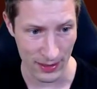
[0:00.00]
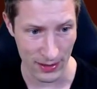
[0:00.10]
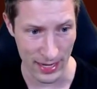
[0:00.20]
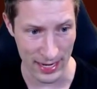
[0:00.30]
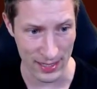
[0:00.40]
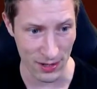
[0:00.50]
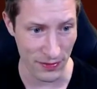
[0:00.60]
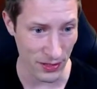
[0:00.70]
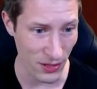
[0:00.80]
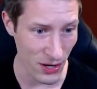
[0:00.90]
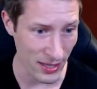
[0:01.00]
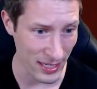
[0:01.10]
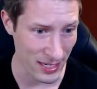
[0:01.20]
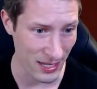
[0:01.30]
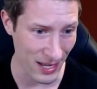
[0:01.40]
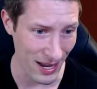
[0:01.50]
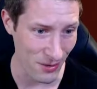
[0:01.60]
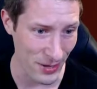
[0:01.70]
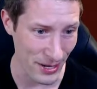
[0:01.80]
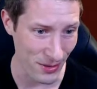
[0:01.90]
Okay, so if you look, this kind
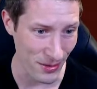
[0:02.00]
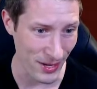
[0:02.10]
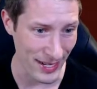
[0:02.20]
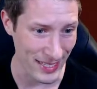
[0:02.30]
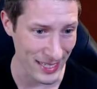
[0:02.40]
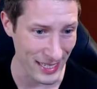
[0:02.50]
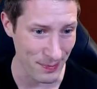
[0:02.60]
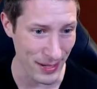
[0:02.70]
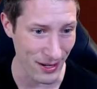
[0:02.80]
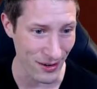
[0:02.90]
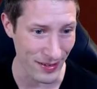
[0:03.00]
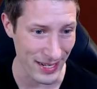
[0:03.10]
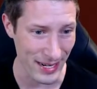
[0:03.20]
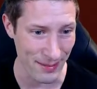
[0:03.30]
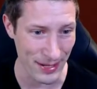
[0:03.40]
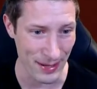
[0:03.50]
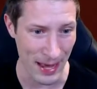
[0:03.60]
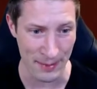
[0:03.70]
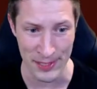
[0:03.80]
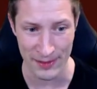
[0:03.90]
of weird one where I get six ping over here, but it
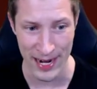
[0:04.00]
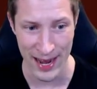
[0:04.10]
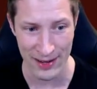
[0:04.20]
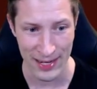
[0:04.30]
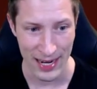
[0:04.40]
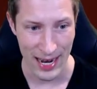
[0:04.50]
hops around.